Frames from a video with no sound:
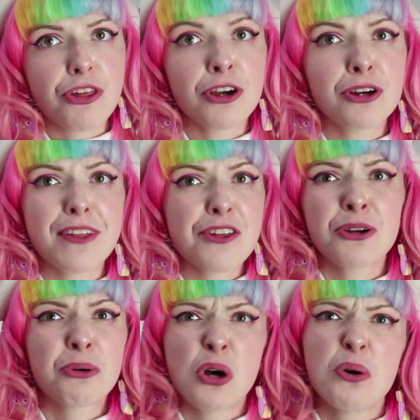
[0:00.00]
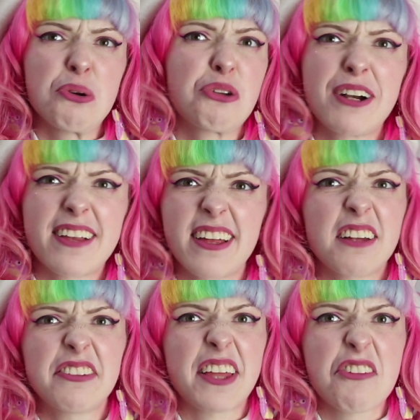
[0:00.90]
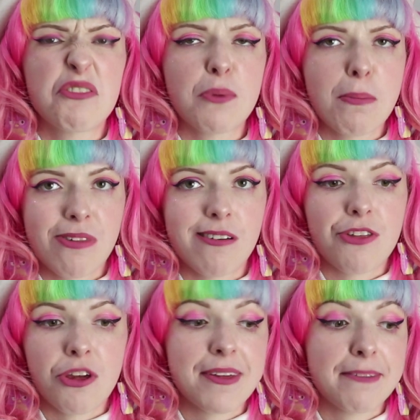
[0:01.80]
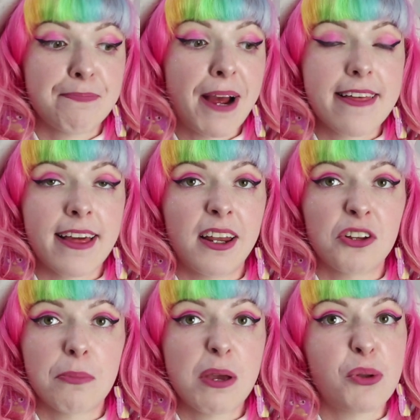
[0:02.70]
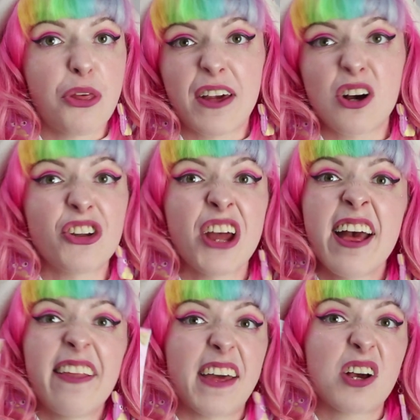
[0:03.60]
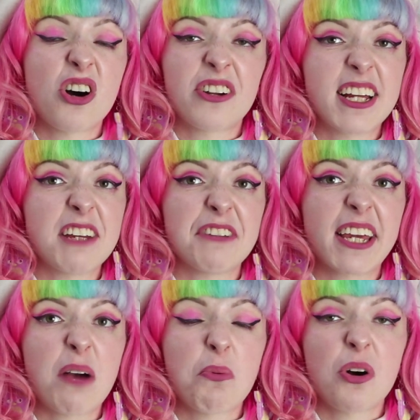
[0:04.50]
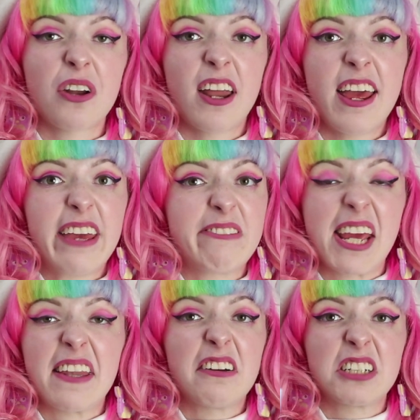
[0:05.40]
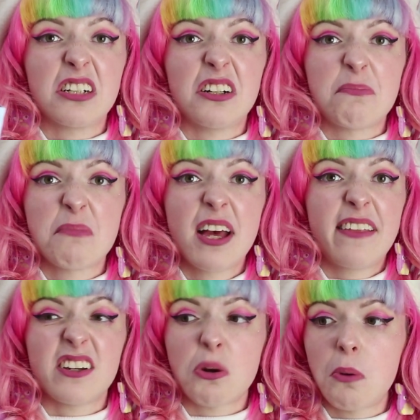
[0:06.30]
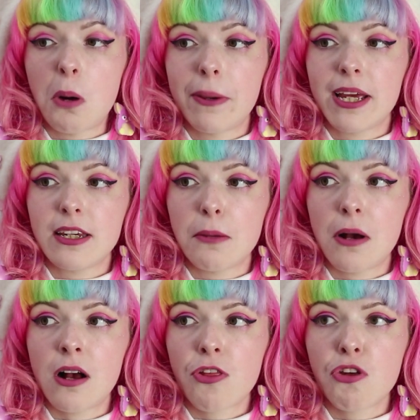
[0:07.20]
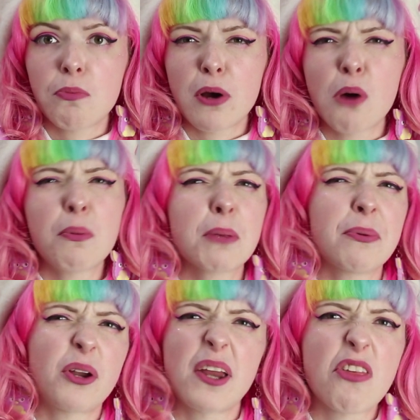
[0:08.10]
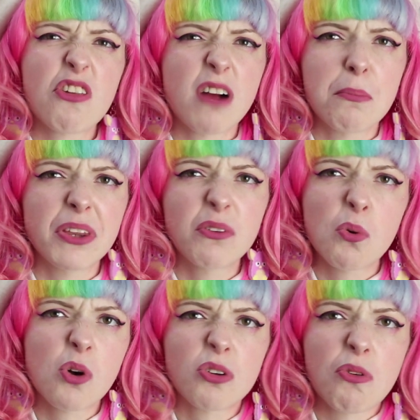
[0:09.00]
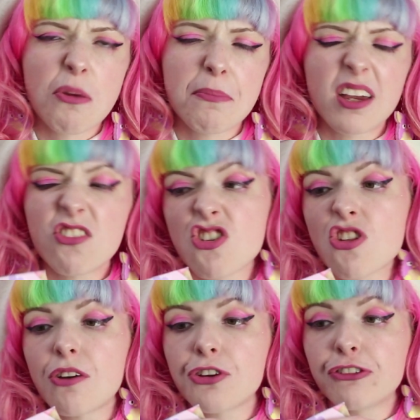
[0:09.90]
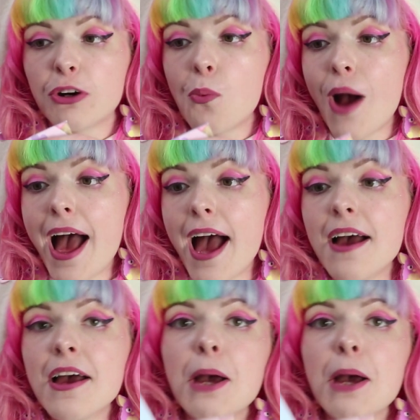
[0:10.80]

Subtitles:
So there's no code or anything for this for the website. So it's basically going to be once they're gone, they're gone. And if you get one, if you get there in time, then I'll pop it in your parcel. But I'll probably put it on Instagram when they're all gone or something, just so you're aware.